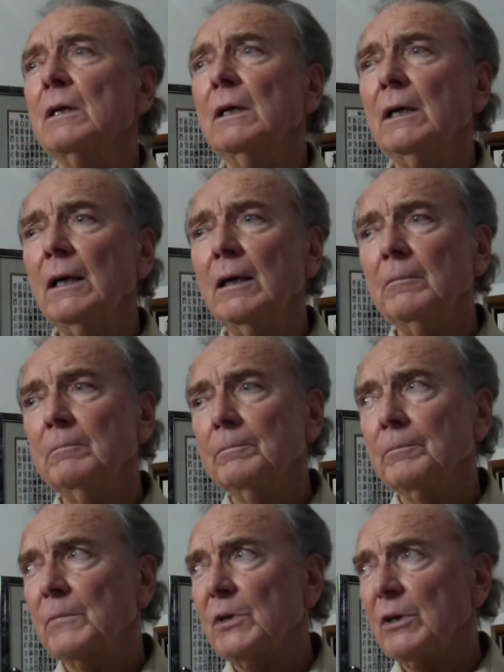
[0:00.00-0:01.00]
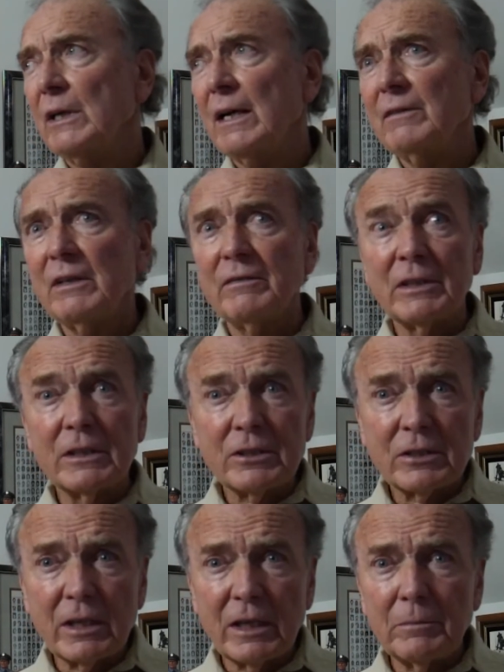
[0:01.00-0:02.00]
You're going to have evidence
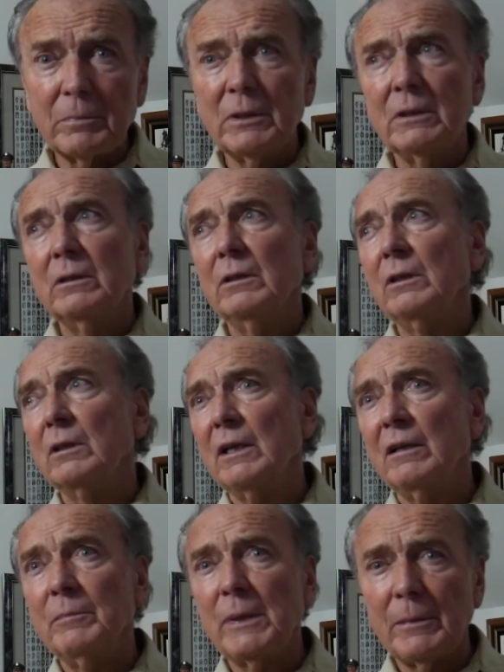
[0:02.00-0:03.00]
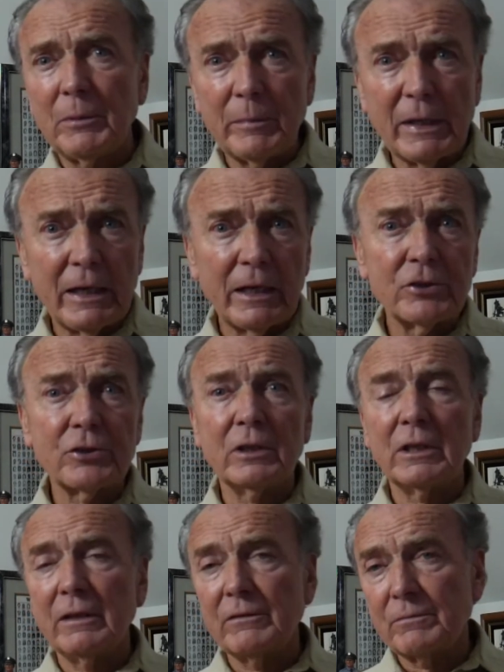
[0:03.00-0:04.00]
tape. You're going to have paper bags. You're going
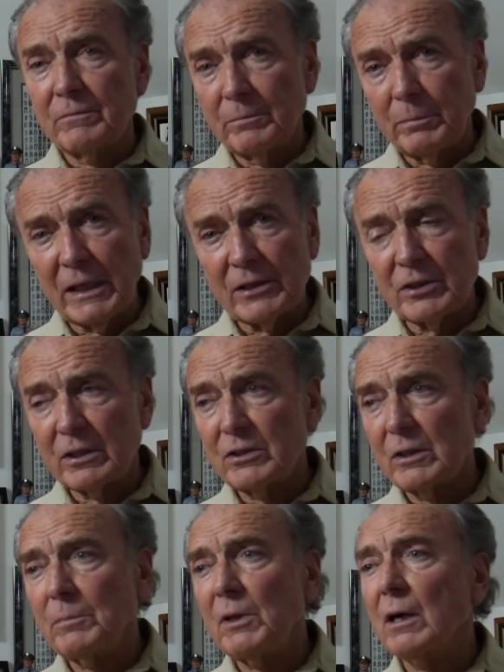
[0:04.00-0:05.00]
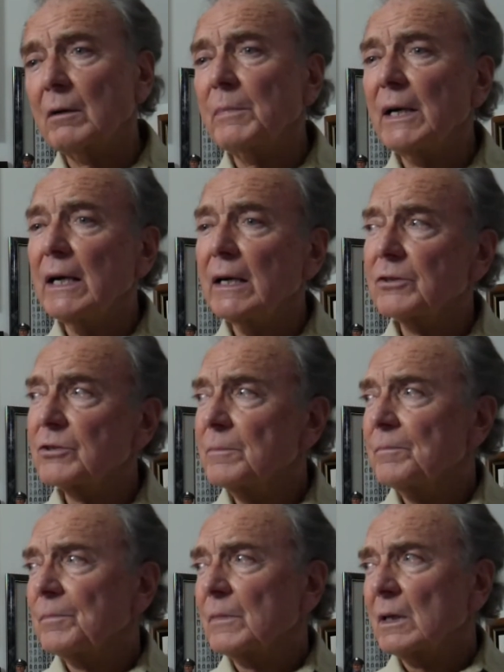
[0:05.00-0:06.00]
to have plastic Ziploc bags.
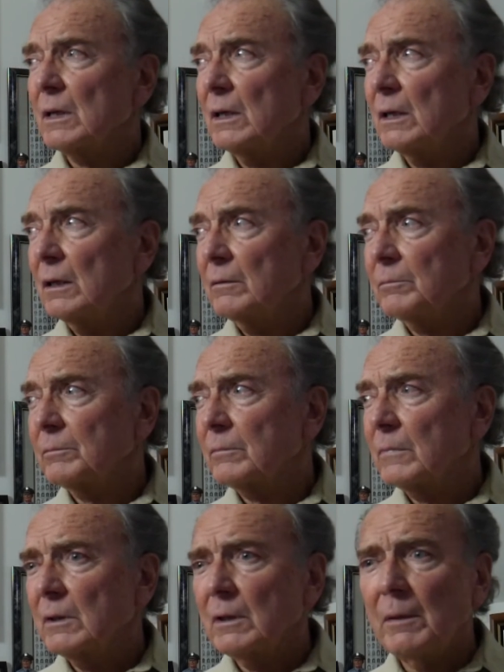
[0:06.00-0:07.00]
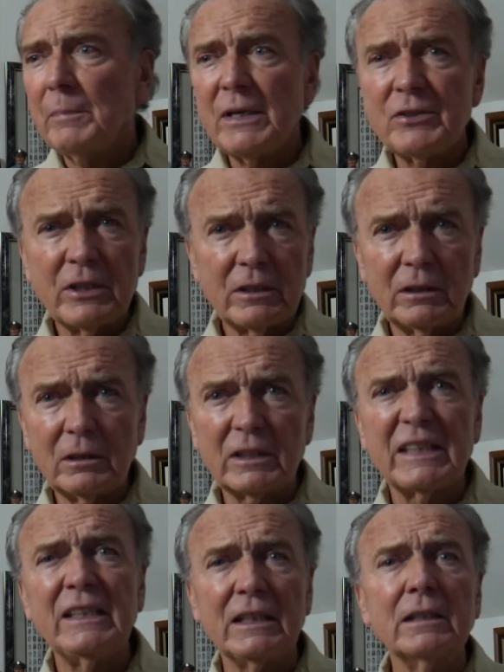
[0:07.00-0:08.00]
A basic little
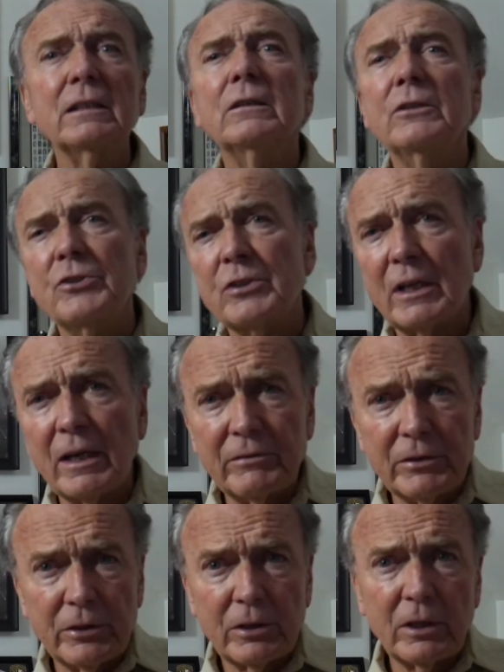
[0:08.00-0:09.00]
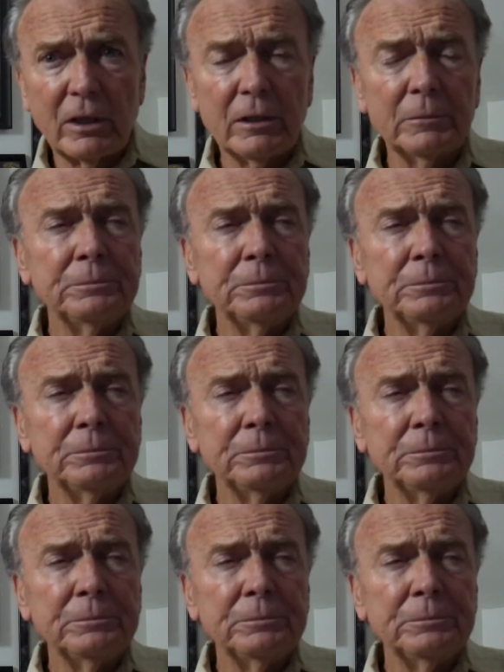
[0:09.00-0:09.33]
kit you should have in your car.